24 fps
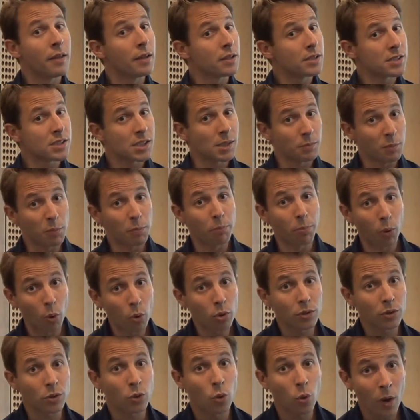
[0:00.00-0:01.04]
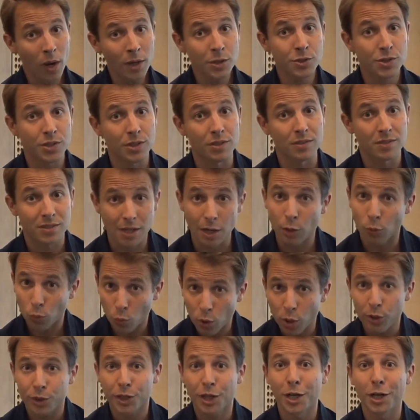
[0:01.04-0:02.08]
Some important questions that are
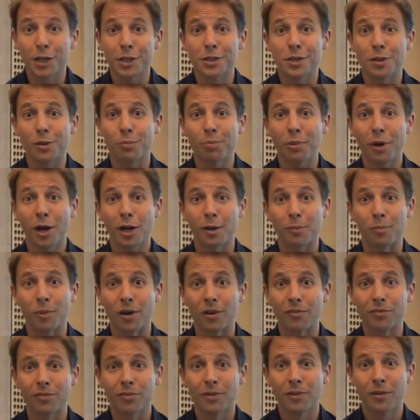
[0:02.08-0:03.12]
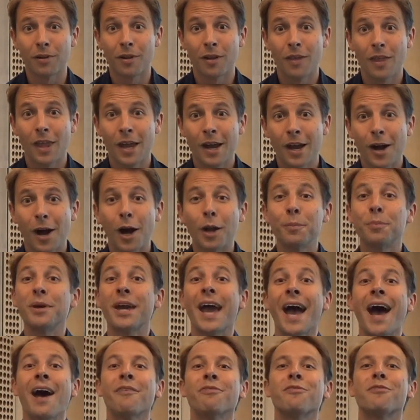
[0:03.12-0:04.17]
worth getting to the bottom of. On
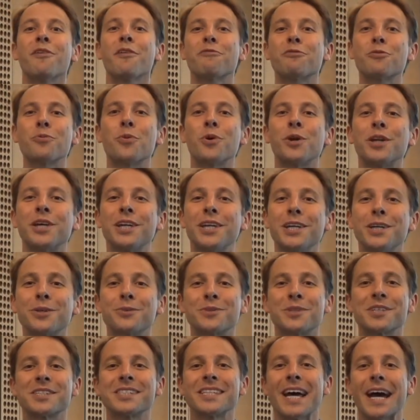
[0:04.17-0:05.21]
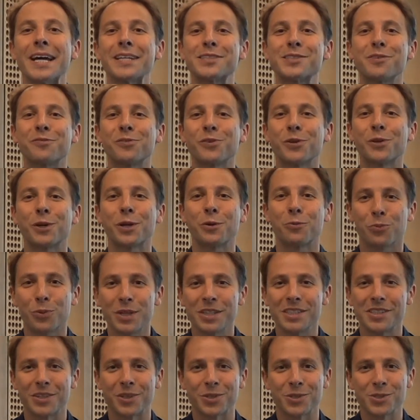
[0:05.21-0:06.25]
behalf of everyone here at the Science of Learning
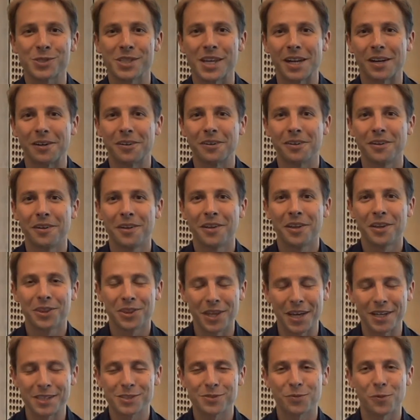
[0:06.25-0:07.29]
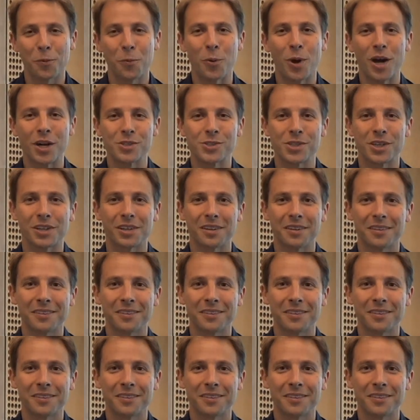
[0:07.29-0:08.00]
Research Center, thanks for watching.